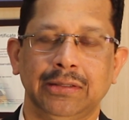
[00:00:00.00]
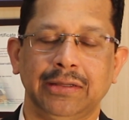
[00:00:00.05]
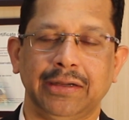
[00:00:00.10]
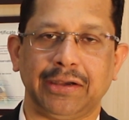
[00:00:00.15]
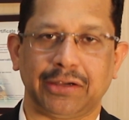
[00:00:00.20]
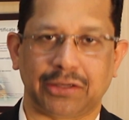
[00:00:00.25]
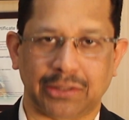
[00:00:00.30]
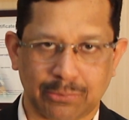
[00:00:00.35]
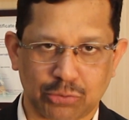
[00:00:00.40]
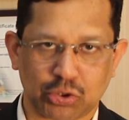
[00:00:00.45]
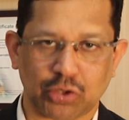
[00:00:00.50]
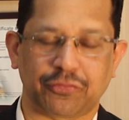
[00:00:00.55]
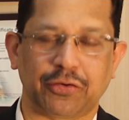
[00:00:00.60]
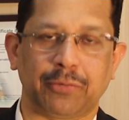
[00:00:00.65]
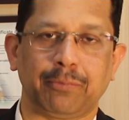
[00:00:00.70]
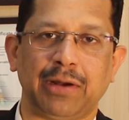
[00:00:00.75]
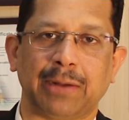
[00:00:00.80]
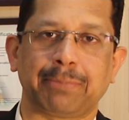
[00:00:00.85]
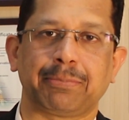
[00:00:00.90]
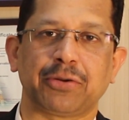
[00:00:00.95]
in terms of
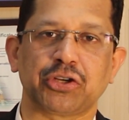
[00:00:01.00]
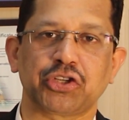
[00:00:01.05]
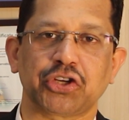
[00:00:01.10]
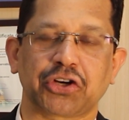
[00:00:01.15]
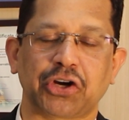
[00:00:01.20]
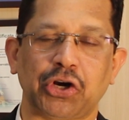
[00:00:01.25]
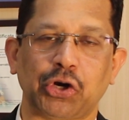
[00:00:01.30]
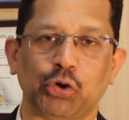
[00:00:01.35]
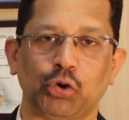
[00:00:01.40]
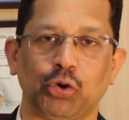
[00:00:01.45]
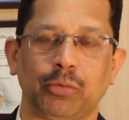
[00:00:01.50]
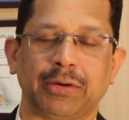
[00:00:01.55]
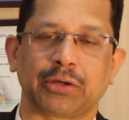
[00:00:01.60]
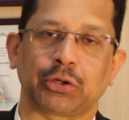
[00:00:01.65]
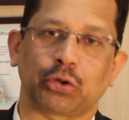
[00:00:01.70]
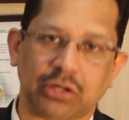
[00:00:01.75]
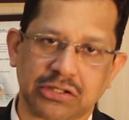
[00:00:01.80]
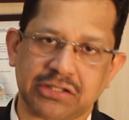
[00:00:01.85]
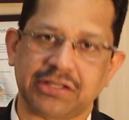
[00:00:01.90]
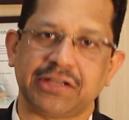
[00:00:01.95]
your blood pressure control but
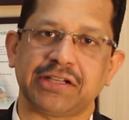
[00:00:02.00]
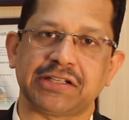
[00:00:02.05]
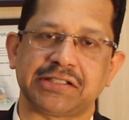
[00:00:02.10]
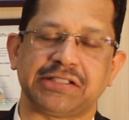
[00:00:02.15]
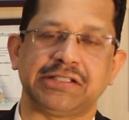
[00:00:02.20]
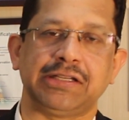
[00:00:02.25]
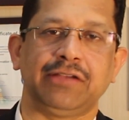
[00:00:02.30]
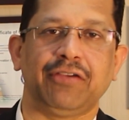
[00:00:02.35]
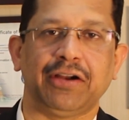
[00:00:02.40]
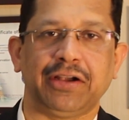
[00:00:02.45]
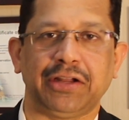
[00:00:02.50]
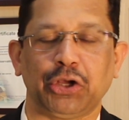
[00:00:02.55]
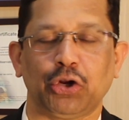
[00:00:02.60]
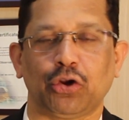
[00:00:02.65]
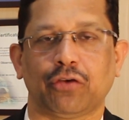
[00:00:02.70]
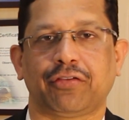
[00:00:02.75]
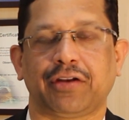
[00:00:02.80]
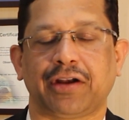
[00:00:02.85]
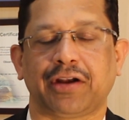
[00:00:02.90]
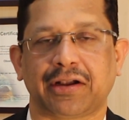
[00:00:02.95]
causing a severe degree
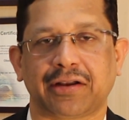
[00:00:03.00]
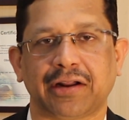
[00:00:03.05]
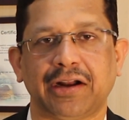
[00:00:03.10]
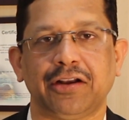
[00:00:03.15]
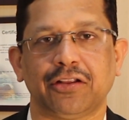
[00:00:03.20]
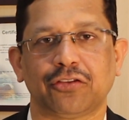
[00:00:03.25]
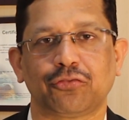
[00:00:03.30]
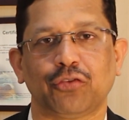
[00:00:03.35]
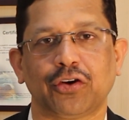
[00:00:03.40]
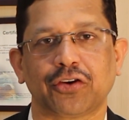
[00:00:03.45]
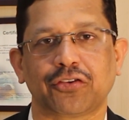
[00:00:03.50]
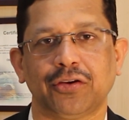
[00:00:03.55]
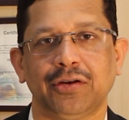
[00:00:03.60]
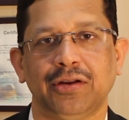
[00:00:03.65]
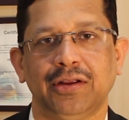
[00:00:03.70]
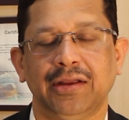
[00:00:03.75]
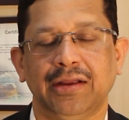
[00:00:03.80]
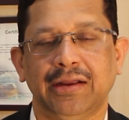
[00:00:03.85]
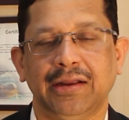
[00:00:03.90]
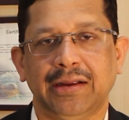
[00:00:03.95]
of erectile dysfunction,
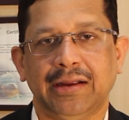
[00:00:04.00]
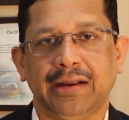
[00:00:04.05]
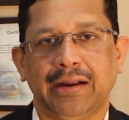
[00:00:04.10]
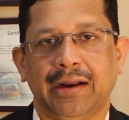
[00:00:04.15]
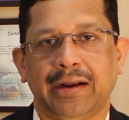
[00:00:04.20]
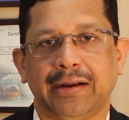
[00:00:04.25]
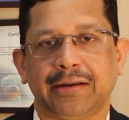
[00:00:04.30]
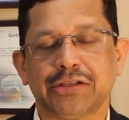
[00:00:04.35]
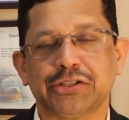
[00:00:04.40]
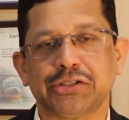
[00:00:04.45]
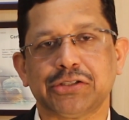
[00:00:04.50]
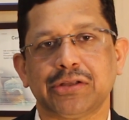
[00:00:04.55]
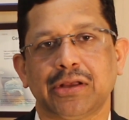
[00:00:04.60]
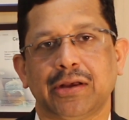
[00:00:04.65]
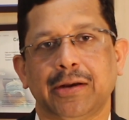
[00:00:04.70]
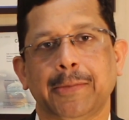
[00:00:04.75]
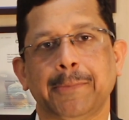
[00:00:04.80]
it is